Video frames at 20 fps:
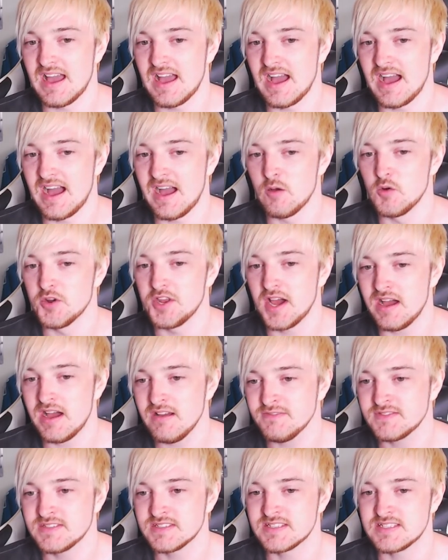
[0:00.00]
I would
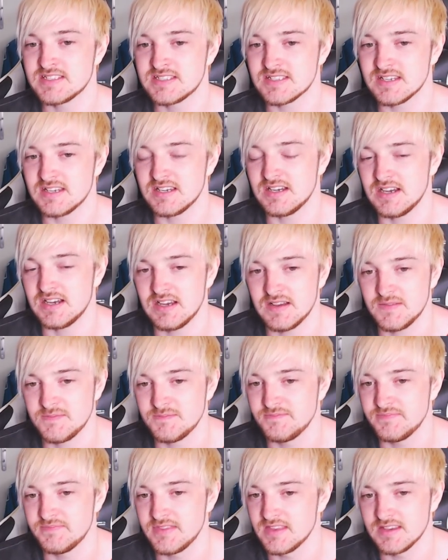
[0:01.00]
have to,
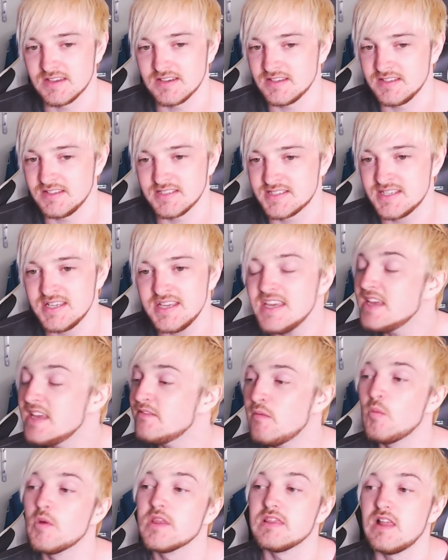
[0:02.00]
you see,
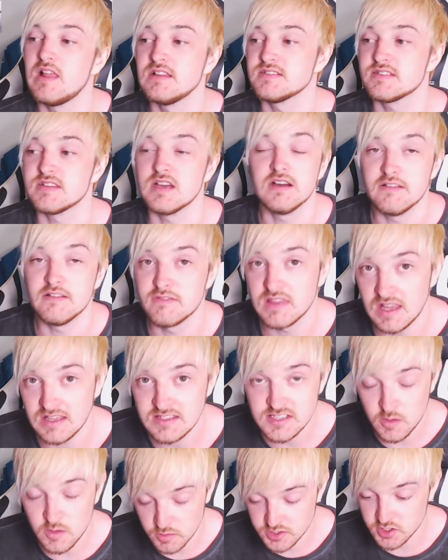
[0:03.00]
even with Lancer, if
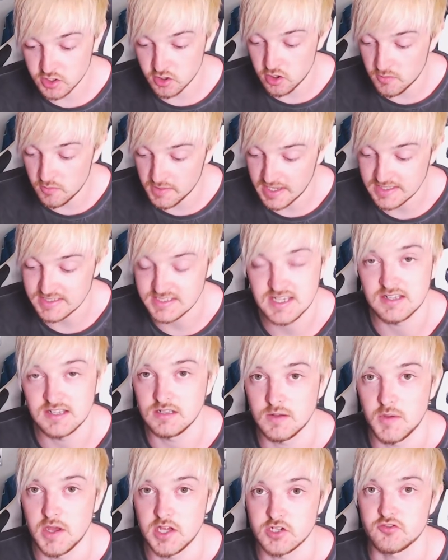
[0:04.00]
Lancer was to go up against
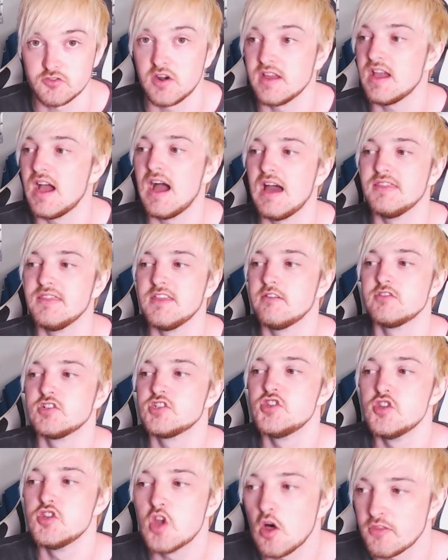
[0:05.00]
Gilgamesh, right, there is
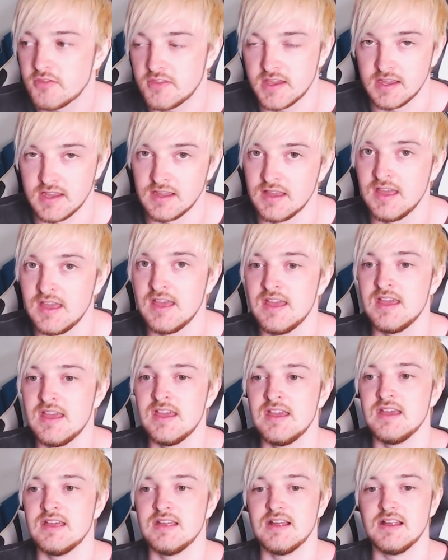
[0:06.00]
nothing
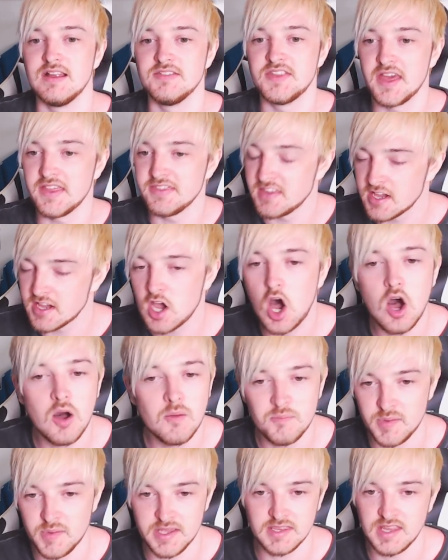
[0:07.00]
There
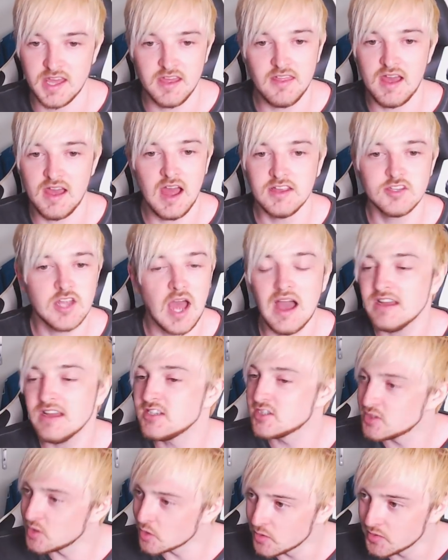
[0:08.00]
can't be. I
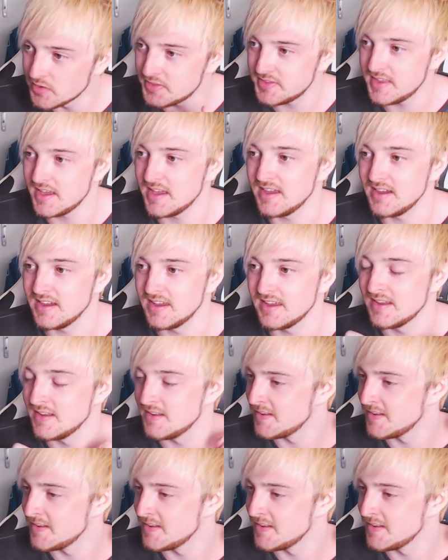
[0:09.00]
don't think.